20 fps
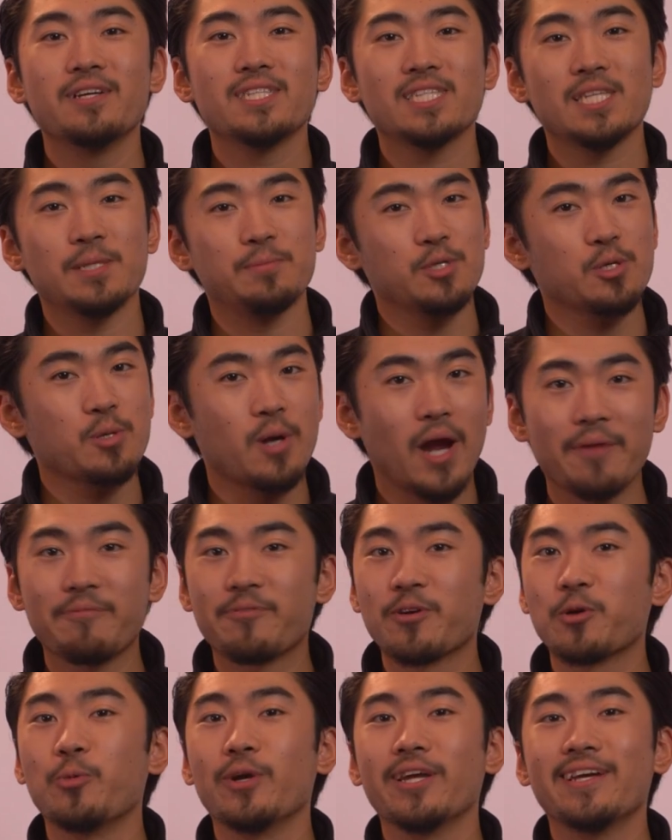
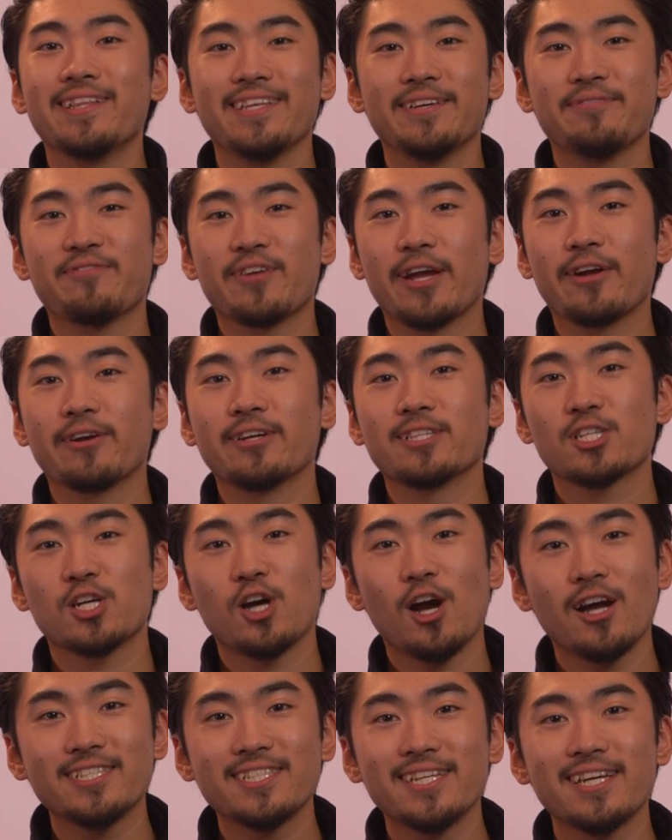Subscribe for weekly fragrance
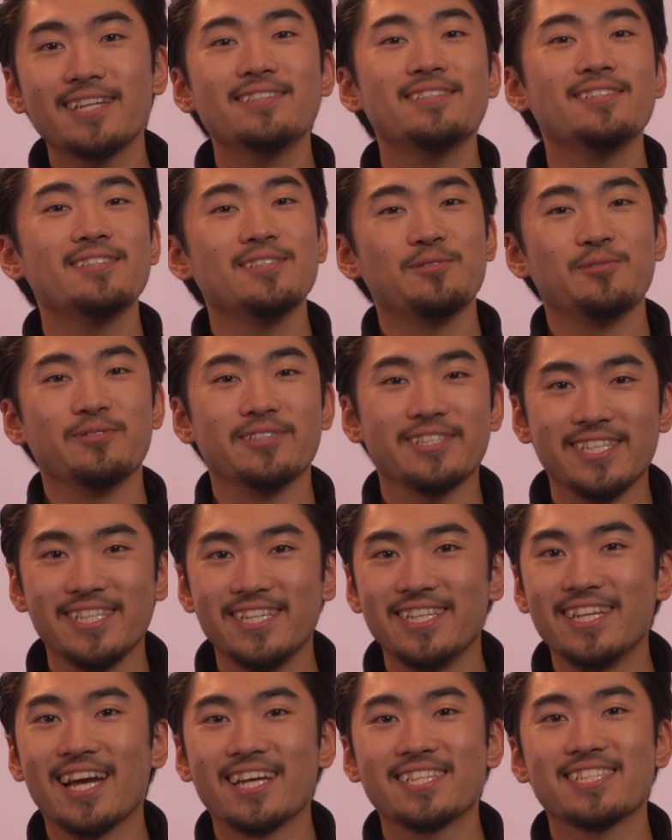content. We'll
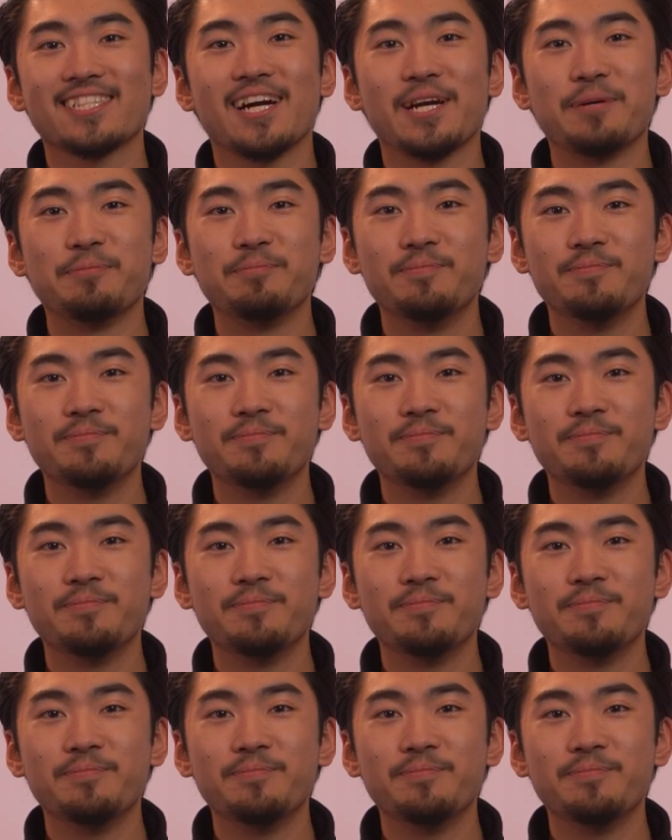see you next time.